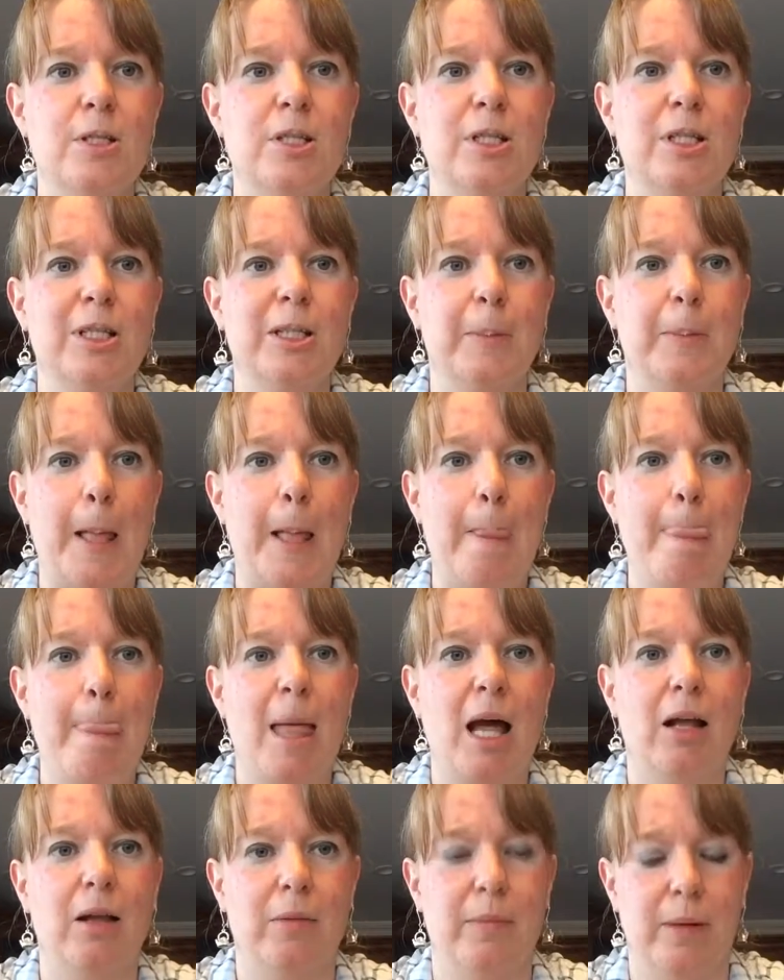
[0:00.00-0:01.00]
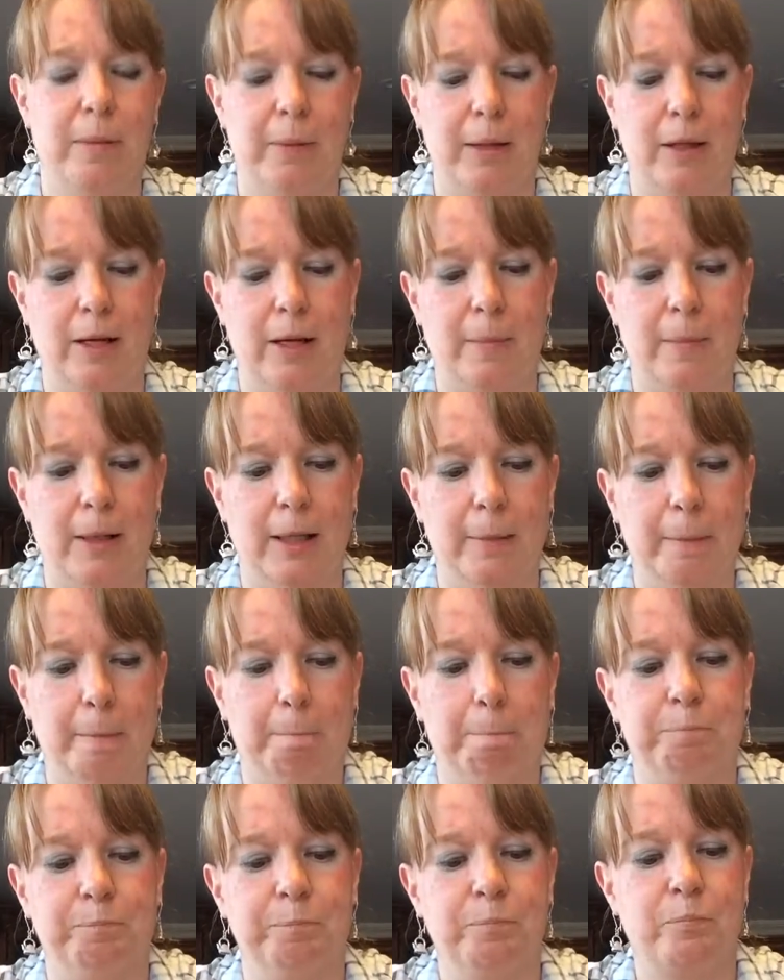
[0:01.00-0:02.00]
A little bit, a little bit of milk on my lip.
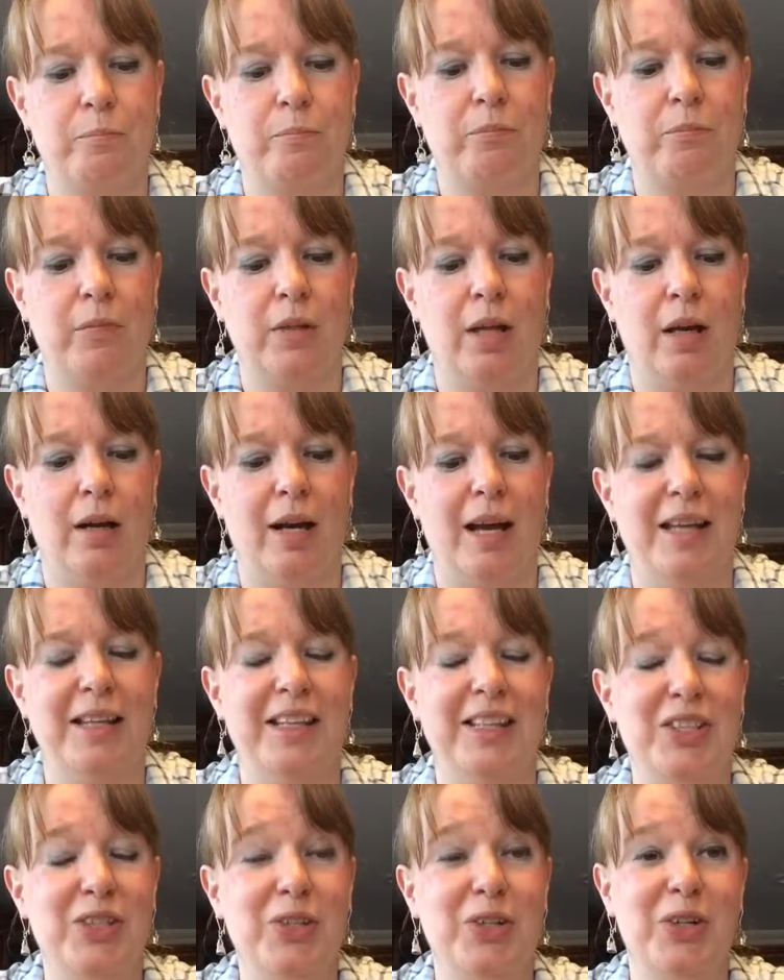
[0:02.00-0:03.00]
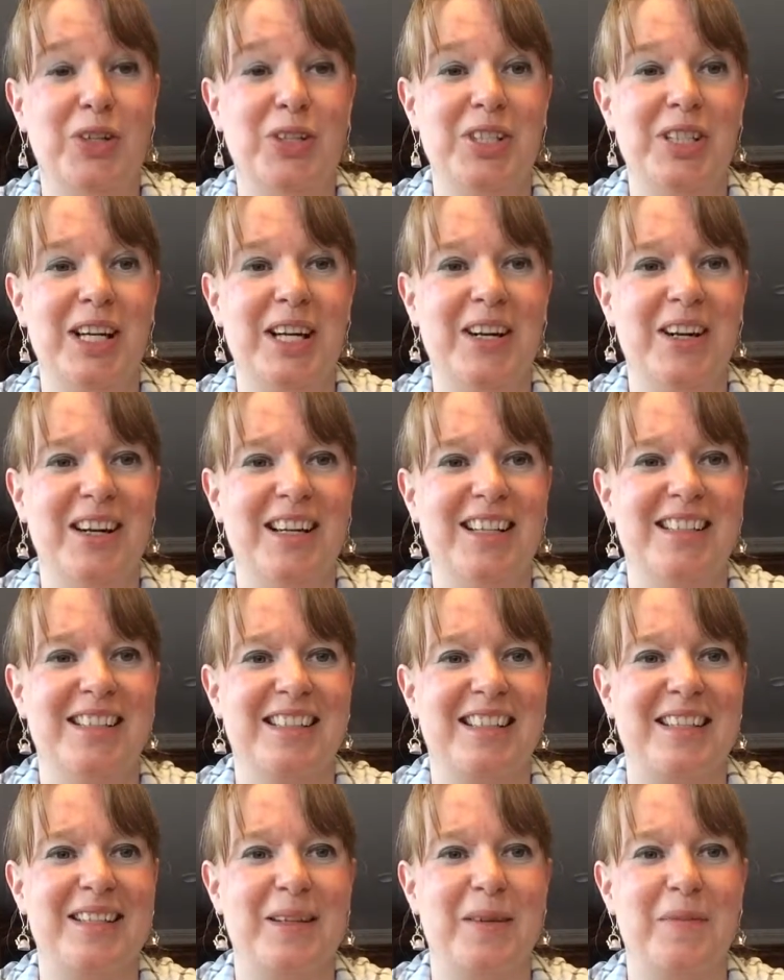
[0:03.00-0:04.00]
And the sugar shaker, I just
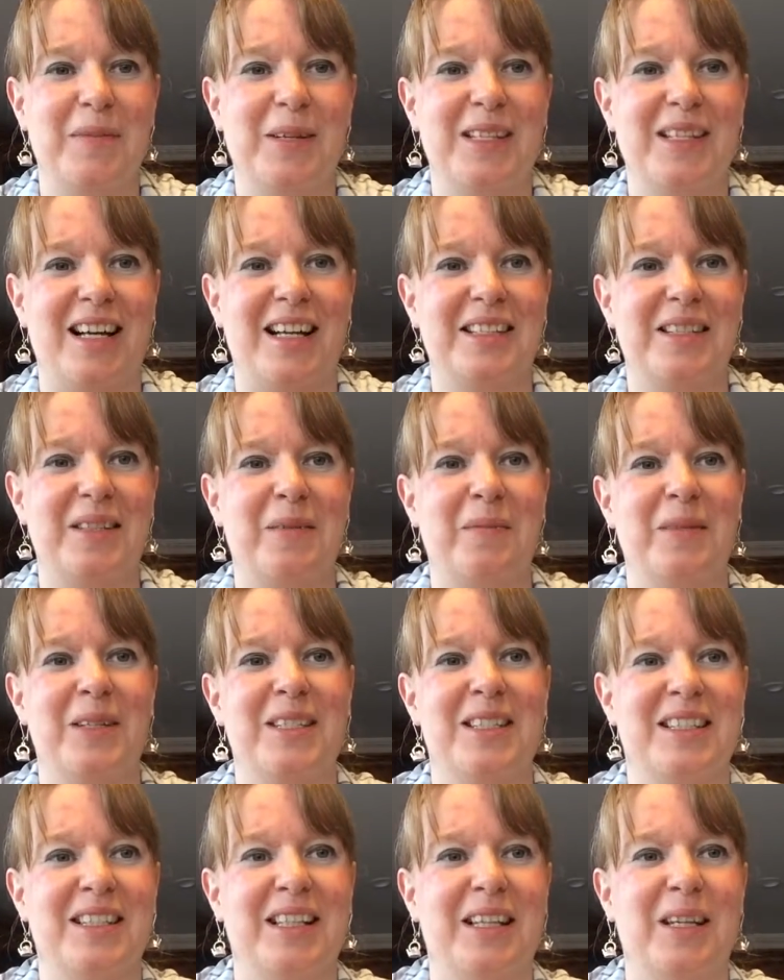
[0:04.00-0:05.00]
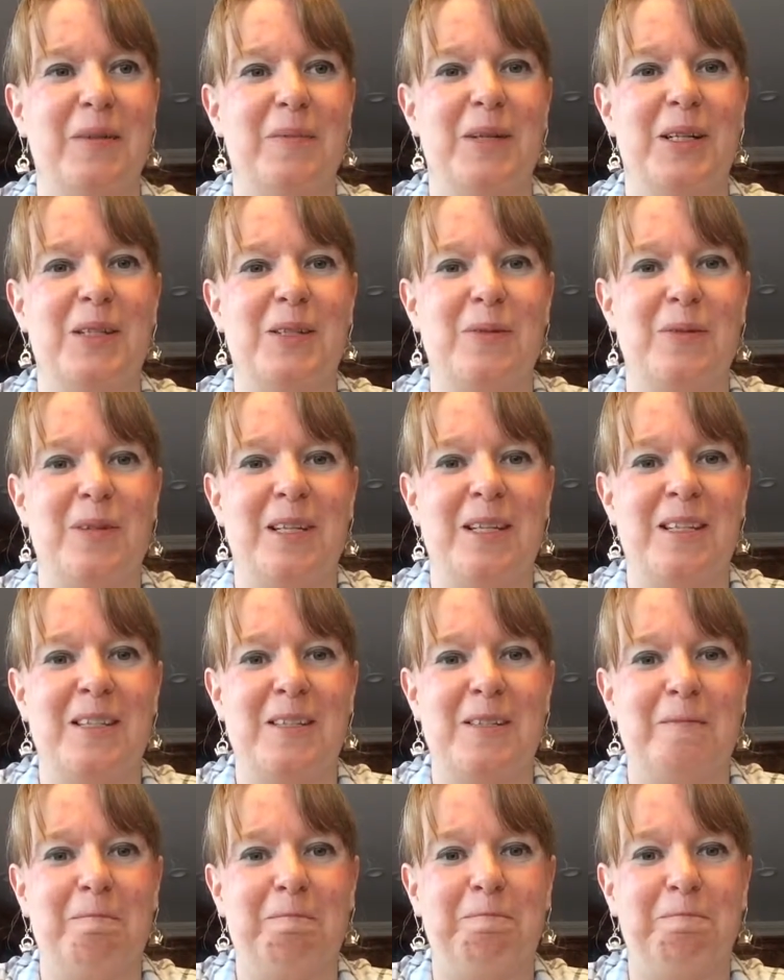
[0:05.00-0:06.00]
got something that's awesome. That's just a little bit of
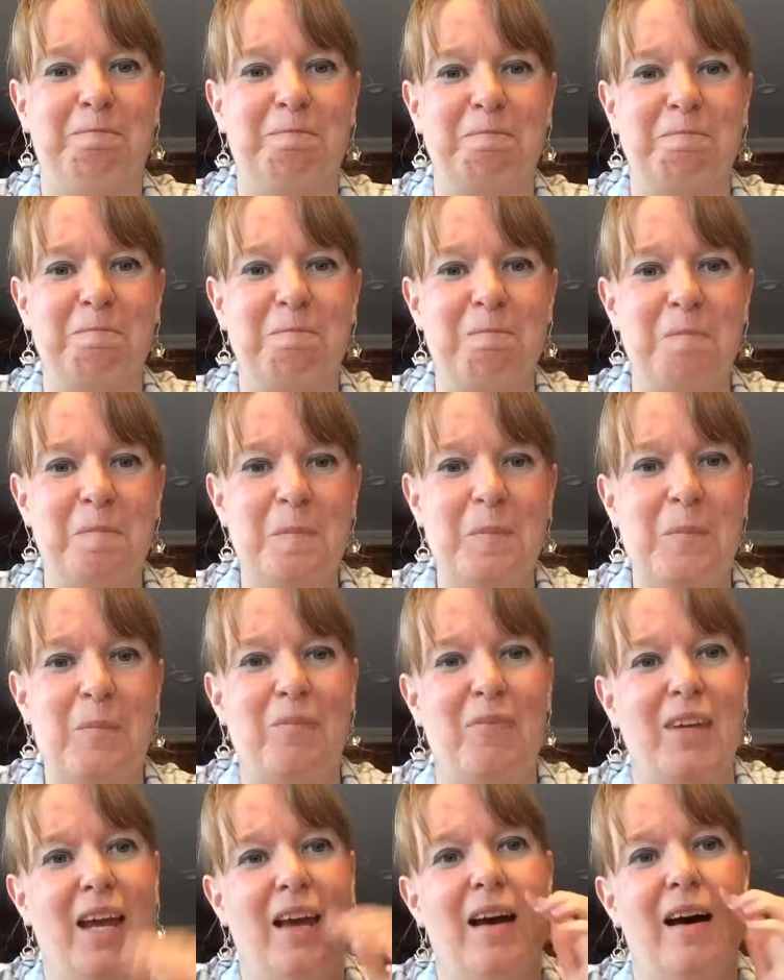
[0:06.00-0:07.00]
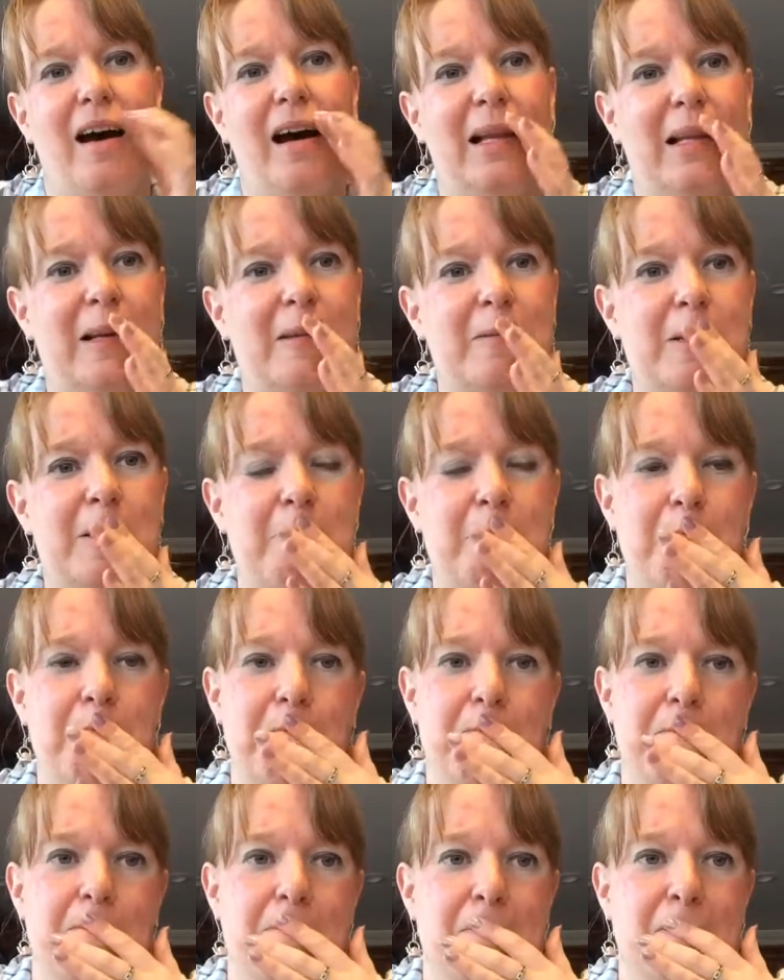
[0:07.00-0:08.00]
sweetness. I love it.
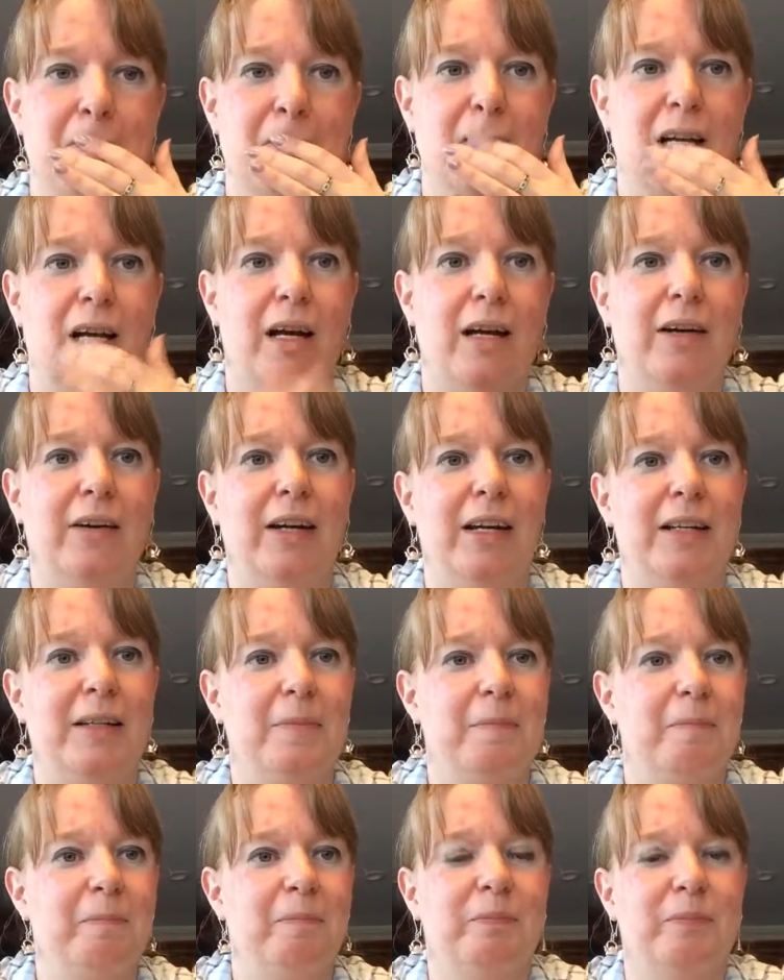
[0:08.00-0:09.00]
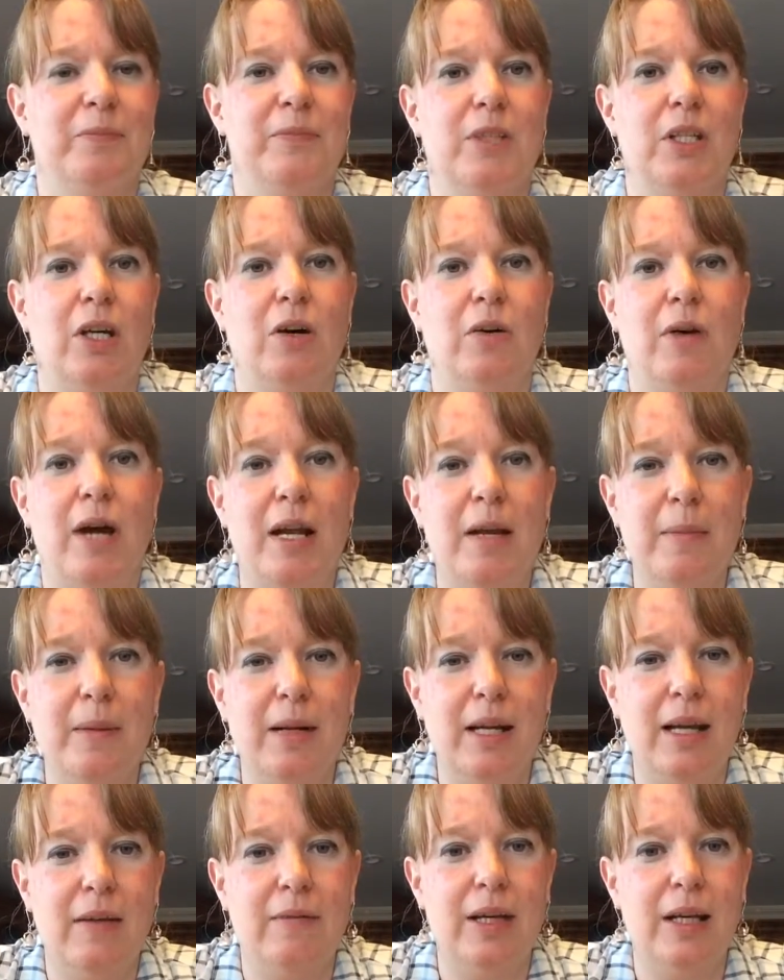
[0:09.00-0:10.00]
All right. So
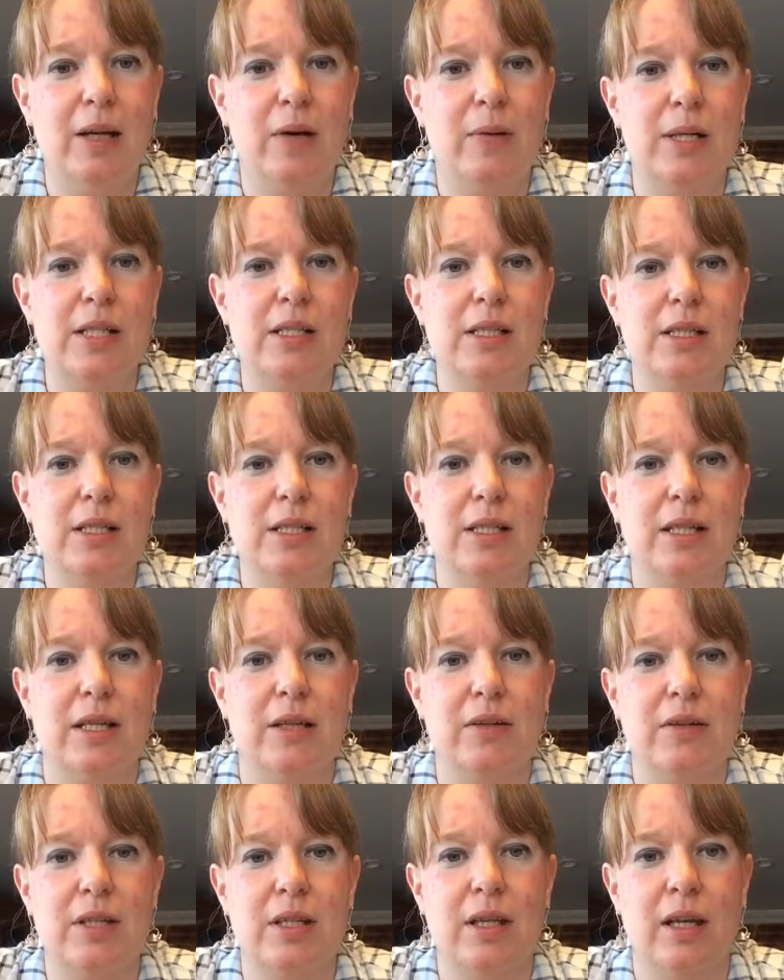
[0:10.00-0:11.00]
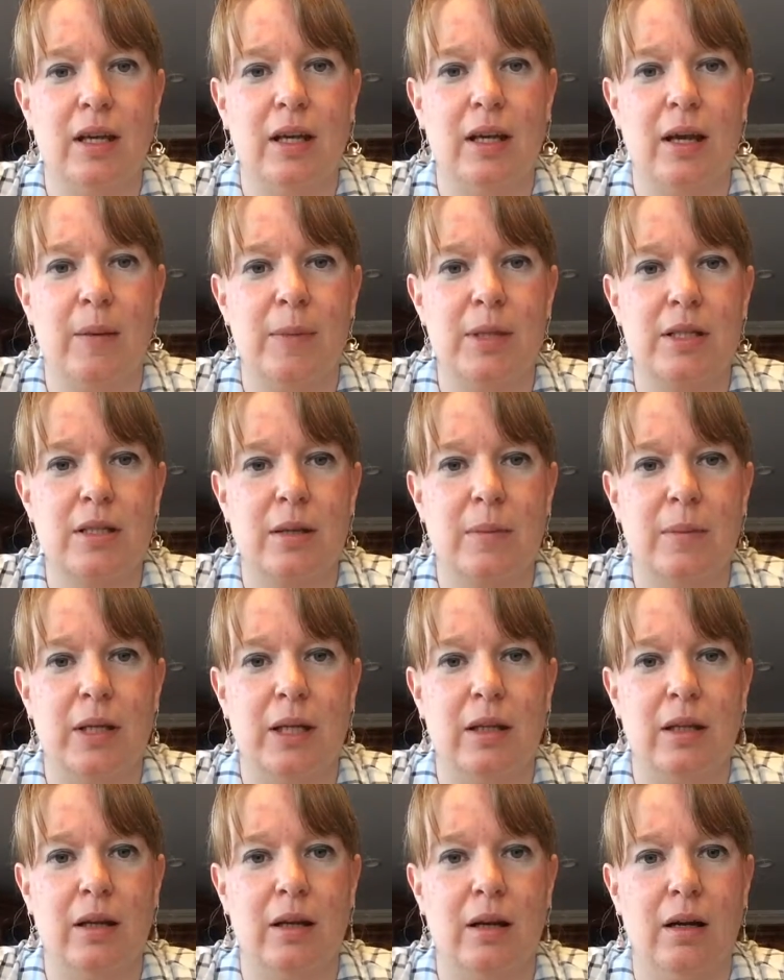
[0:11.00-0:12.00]
anybody have any questions? I don't see any comments coming
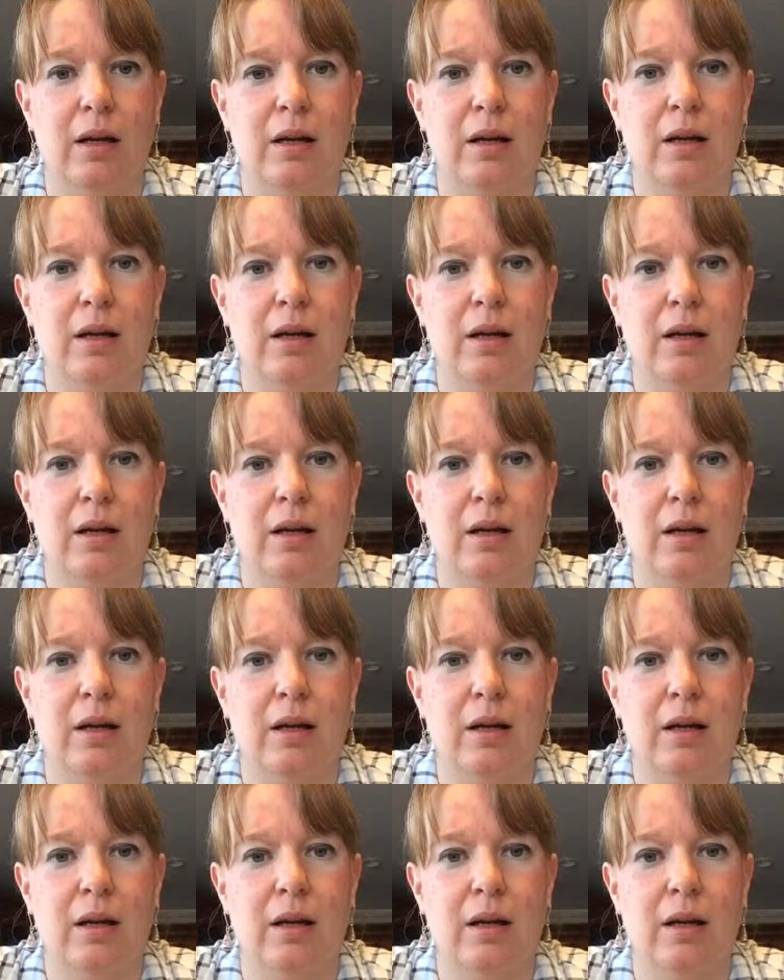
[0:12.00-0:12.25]
in there.